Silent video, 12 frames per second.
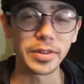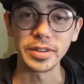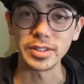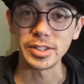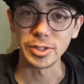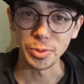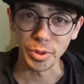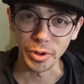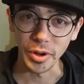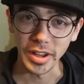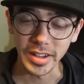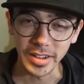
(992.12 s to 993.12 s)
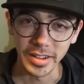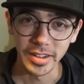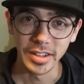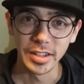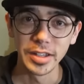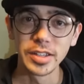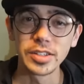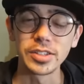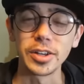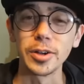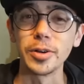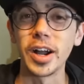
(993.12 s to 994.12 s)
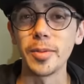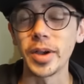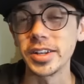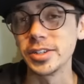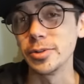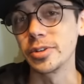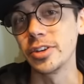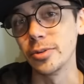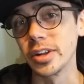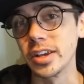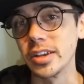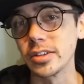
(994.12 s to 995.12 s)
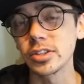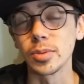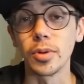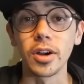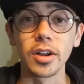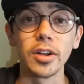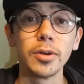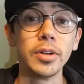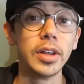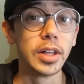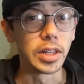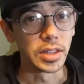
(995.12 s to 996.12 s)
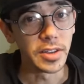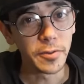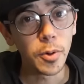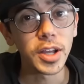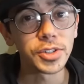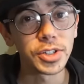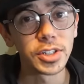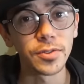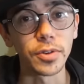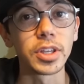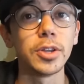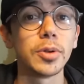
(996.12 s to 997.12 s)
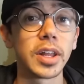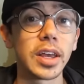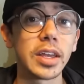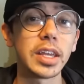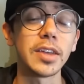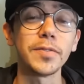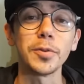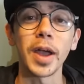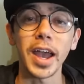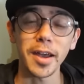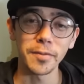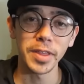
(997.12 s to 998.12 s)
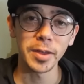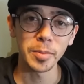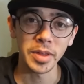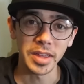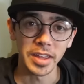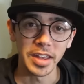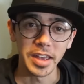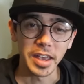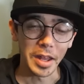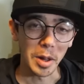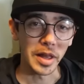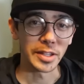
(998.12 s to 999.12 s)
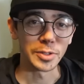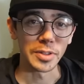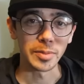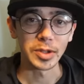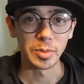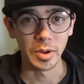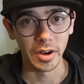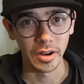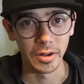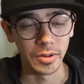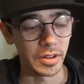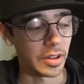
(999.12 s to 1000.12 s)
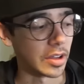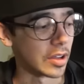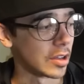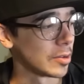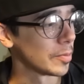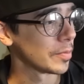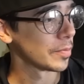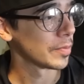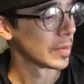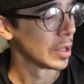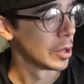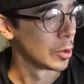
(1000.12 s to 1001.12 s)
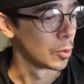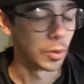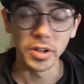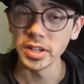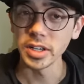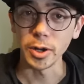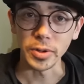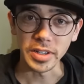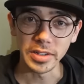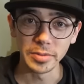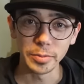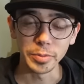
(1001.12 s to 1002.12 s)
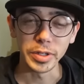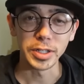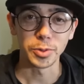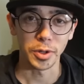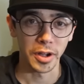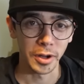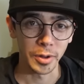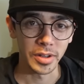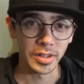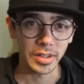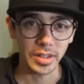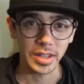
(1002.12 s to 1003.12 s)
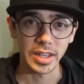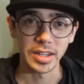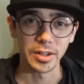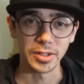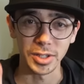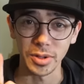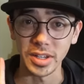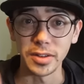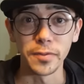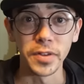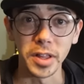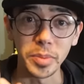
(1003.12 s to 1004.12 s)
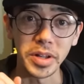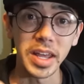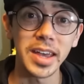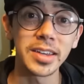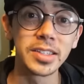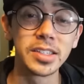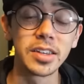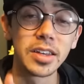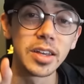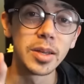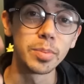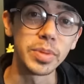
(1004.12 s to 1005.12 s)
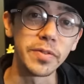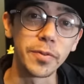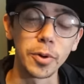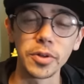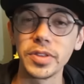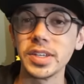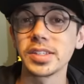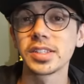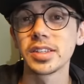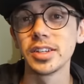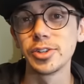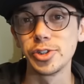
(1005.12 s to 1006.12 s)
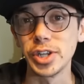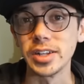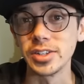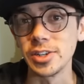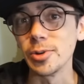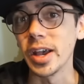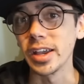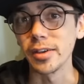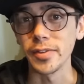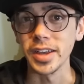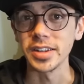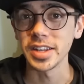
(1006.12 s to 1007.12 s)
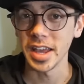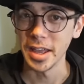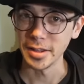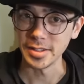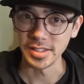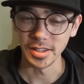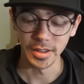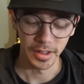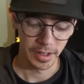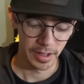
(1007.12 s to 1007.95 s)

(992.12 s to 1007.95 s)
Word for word: feeling super great, so I might do a Q&A tomorrow. Leave questions for Q&A if you have them, and I'll answer them tomorrow. Um, we're going to go eat because we're hungry, and also I need to fill up on eggs before this Gen 2 egg event ends.